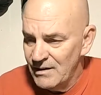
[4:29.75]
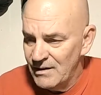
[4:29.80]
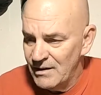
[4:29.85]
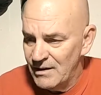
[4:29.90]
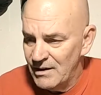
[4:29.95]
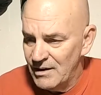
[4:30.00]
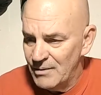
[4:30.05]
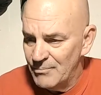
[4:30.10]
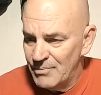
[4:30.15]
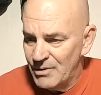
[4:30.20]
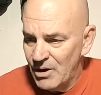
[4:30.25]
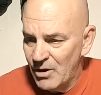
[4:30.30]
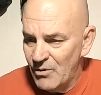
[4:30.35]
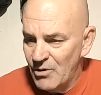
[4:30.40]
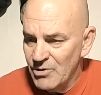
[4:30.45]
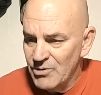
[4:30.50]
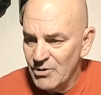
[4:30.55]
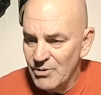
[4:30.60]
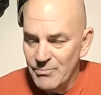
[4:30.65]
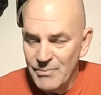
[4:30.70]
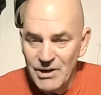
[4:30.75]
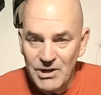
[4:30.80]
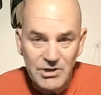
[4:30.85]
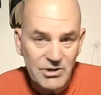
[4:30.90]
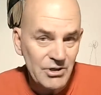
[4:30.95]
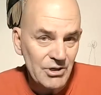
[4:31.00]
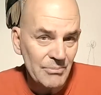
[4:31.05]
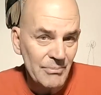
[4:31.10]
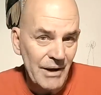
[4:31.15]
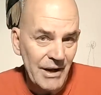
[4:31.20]
But I always want to make
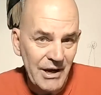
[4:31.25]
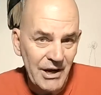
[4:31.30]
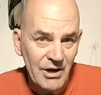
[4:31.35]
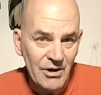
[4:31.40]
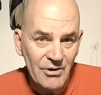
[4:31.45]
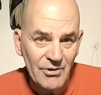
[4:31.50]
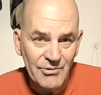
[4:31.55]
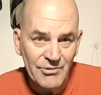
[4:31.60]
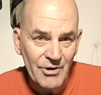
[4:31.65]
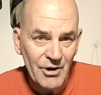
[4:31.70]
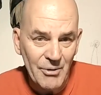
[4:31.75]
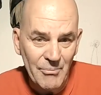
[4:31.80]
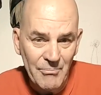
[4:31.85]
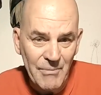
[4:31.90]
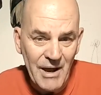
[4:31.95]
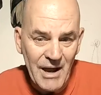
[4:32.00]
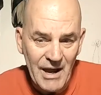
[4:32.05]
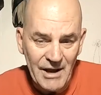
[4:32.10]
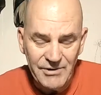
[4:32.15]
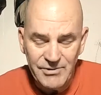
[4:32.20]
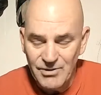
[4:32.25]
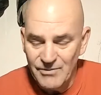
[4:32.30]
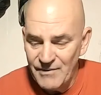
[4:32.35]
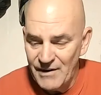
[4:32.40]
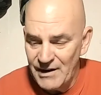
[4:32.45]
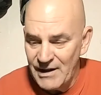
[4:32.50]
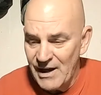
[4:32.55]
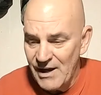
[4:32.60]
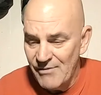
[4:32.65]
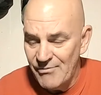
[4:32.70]
sure my arrows are matched. So if
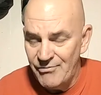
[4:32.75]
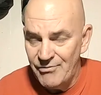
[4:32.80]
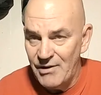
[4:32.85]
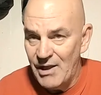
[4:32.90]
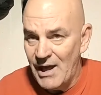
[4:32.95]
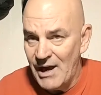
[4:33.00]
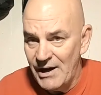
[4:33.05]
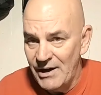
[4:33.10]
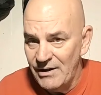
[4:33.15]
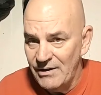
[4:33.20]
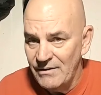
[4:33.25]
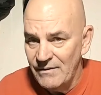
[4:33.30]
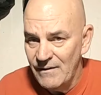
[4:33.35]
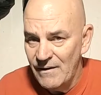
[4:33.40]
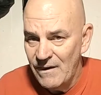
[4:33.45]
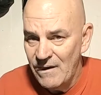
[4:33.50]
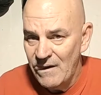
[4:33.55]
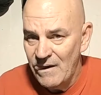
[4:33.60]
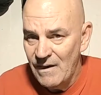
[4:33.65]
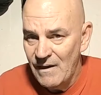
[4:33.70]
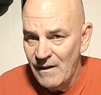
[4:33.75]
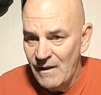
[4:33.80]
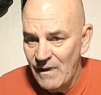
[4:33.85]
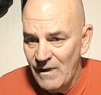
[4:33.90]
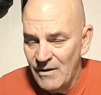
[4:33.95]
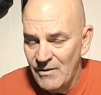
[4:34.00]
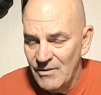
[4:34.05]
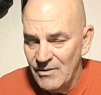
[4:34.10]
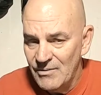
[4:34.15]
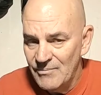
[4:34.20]
I got a flyer,
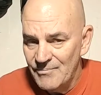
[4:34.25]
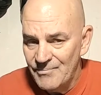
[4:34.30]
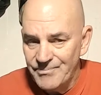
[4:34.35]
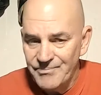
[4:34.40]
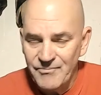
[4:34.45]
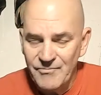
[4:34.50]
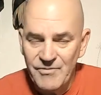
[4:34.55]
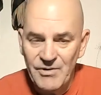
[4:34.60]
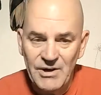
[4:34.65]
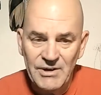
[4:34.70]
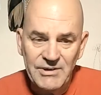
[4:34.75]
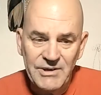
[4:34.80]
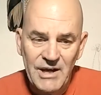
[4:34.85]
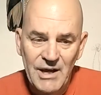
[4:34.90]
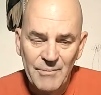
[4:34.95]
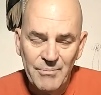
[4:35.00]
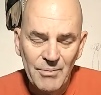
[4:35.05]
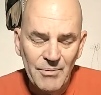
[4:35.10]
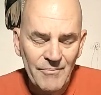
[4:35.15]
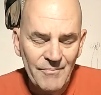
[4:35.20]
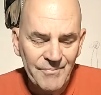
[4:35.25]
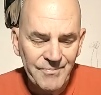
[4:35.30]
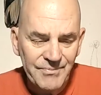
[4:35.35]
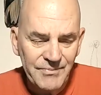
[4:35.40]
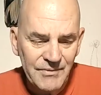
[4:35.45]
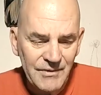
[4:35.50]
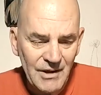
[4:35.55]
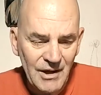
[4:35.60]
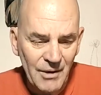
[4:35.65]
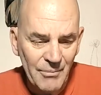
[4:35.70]
for example,
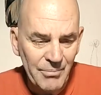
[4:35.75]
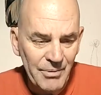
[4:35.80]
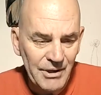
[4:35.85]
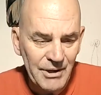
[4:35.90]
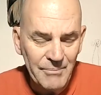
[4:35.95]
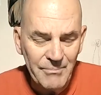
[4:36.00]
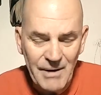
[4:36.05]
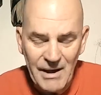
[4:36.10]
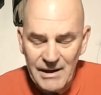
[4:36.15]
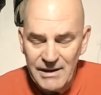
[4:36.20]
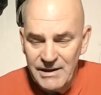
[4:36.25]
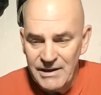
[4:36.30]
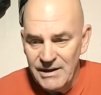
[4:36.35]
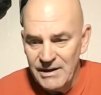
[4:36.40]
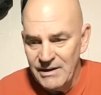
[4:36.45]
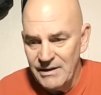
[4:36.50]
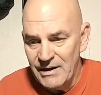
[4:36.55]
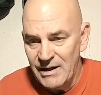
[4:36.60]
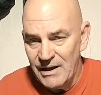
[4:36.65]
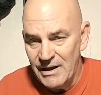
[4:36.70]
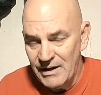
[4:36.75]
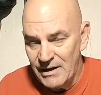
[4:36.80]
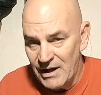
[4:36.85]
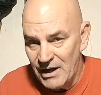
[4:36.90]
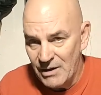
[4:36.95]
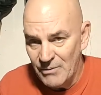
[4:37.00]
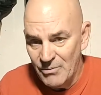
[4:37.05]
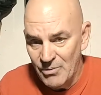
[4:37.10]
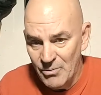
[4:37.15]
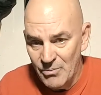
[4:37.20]
I'll bring it back in and
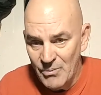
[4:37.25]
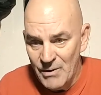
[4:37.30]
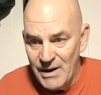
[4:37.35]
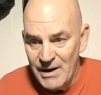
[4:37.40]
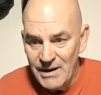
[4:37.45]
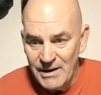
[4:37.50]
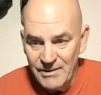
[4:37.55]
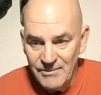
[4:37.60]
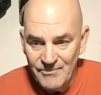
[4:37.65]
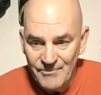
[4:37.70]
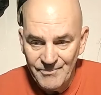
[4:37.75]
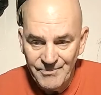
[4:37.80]
I will weigh it